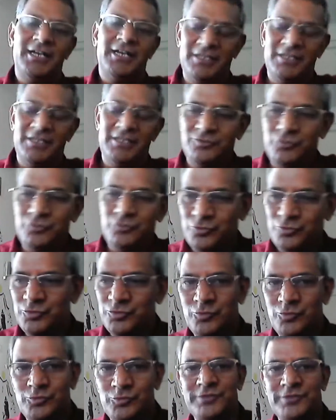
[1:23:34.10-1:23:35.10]

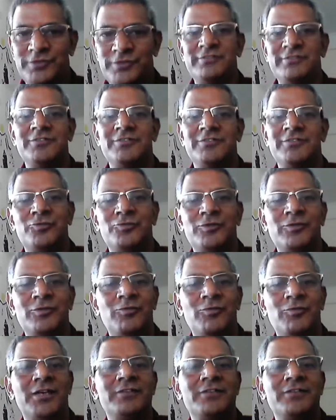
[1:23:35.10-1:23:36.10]
social sciences also in
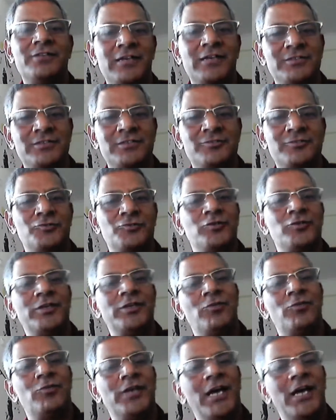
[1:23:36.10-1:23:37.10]
Odia, sciences also in
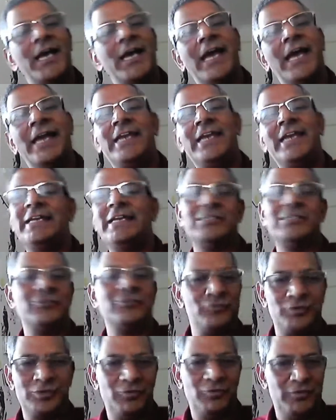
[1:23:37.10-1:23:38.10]
Odia, and English
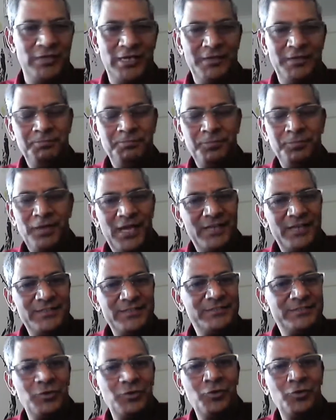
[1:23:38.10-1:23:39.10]
also in Odia. And
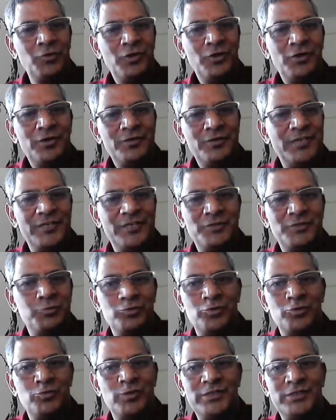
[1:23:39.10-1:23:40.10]
that's how that
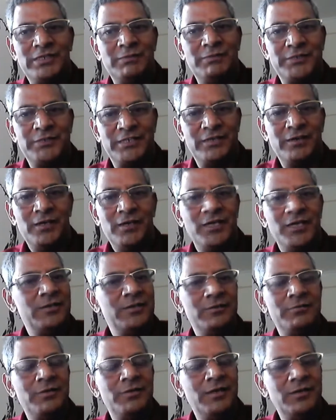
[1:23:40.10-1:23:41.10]
exposure was limited.
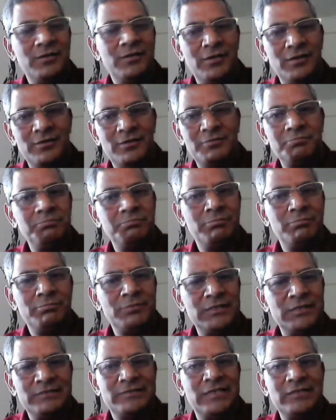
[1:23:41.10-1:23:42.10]
In
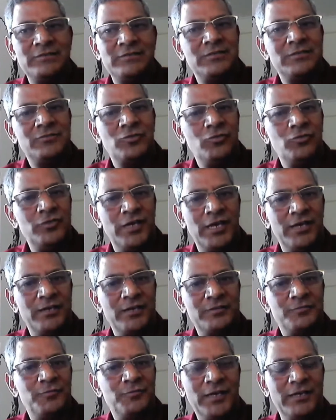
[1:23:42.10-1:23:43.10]
these days, it's okay,
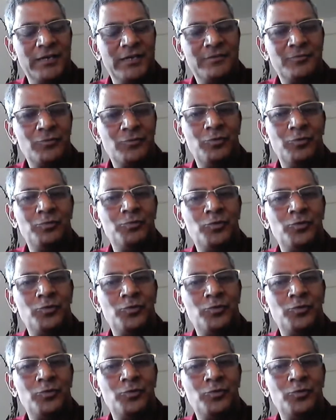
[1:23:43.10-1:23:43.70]
it's fine. No